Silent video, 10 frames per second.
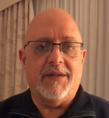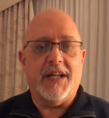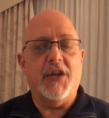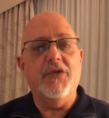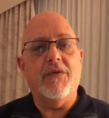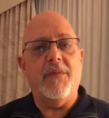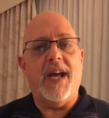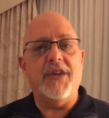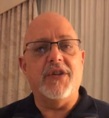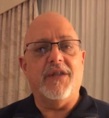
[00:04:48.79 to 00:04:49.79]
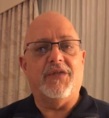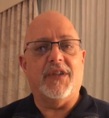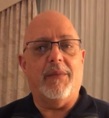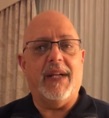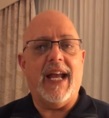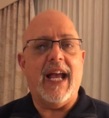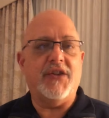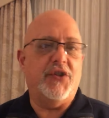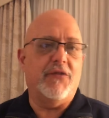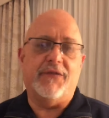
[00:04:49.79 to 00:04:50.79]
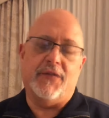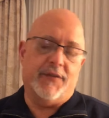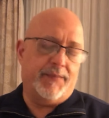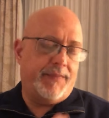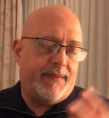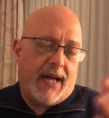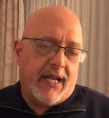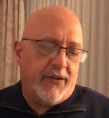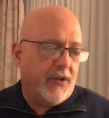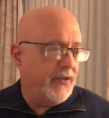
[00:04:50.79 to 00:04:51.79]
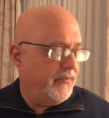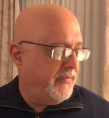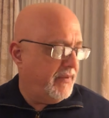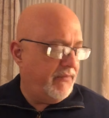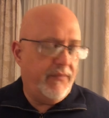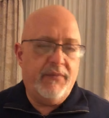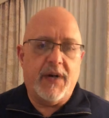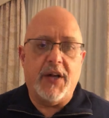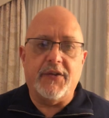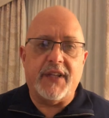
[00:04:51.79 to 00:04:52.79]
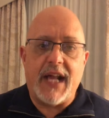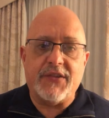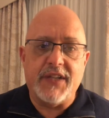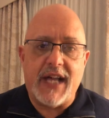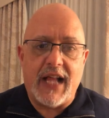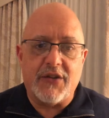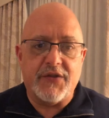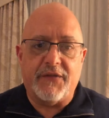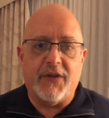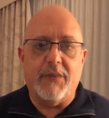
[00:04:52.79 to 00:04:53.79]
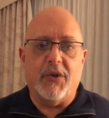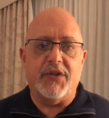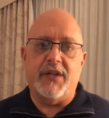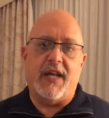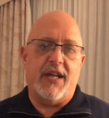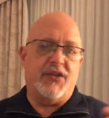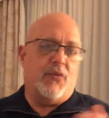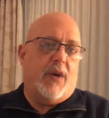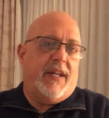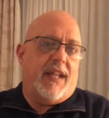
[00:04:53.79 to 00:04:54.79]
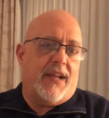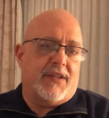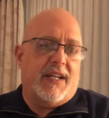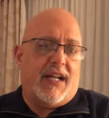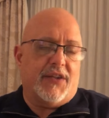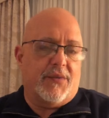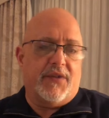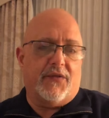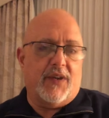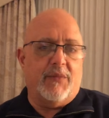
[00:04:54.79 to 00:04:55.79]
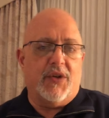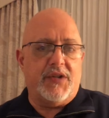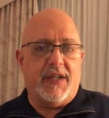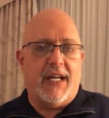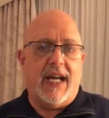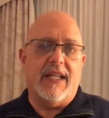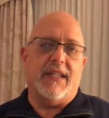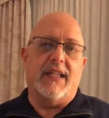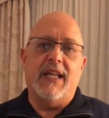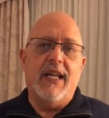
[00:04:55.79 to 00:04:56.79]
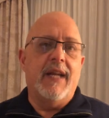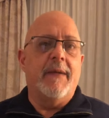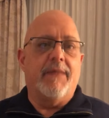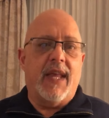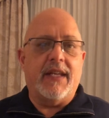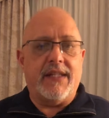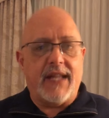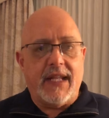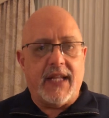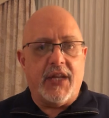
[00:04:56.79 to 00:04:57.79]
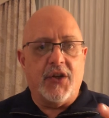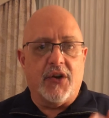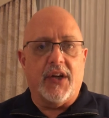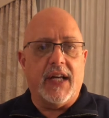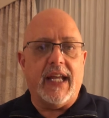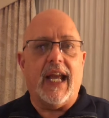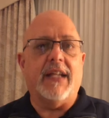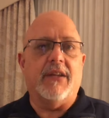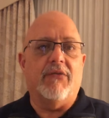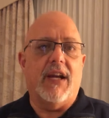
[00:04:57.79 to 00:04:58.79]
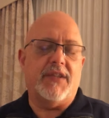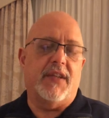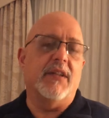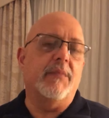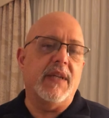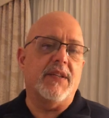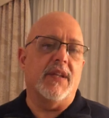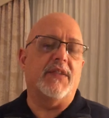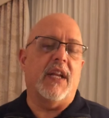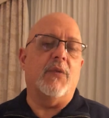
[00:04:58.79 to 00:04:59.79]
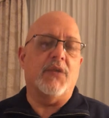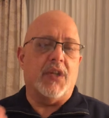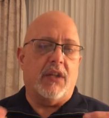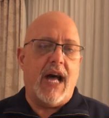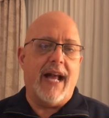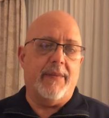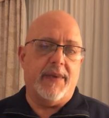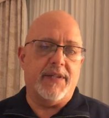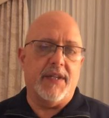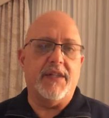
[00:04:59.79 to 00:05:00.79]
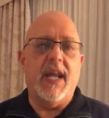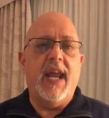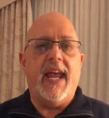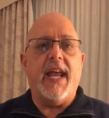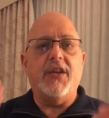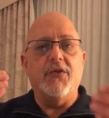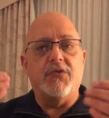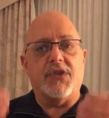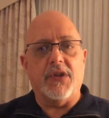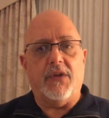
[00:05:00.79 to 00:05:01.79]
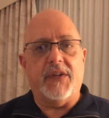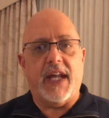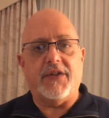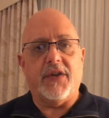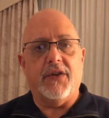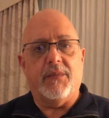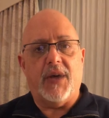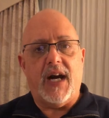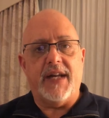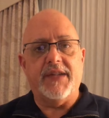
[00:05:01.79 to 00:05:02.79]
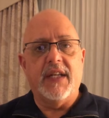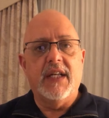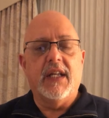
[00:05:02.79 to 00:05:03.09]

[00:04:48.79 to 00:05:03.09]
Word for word: Right? Can you imagine if somebody asked you for, I don't know, $100,000 of free merchandise, $20,000 worth of free merchandise, and they said that you're going to get the rest of the business, and it was a lot of business, and you sold that to your boss?